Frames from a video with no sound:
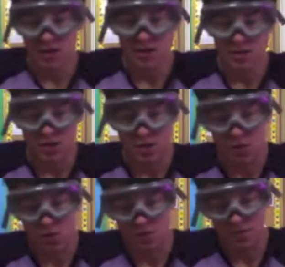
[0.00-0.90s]

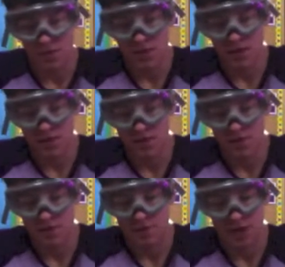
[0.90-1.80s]
So,
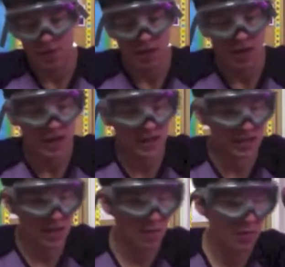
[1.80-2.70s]
forgot my last
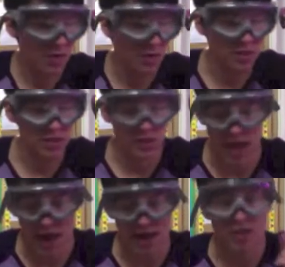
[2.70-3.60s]
step, which is to
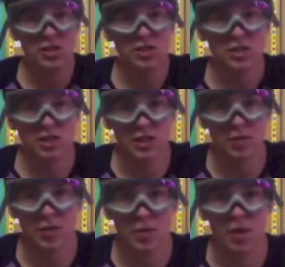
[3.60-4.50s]
add just a little
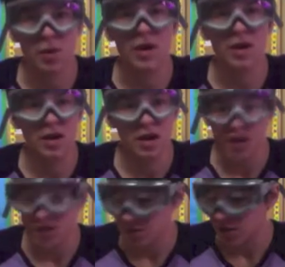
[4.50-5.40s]
bit more water
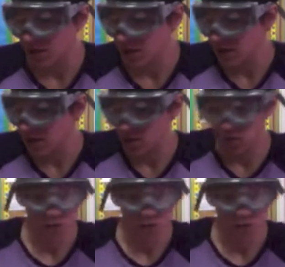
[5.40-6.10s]
so that we can make sure it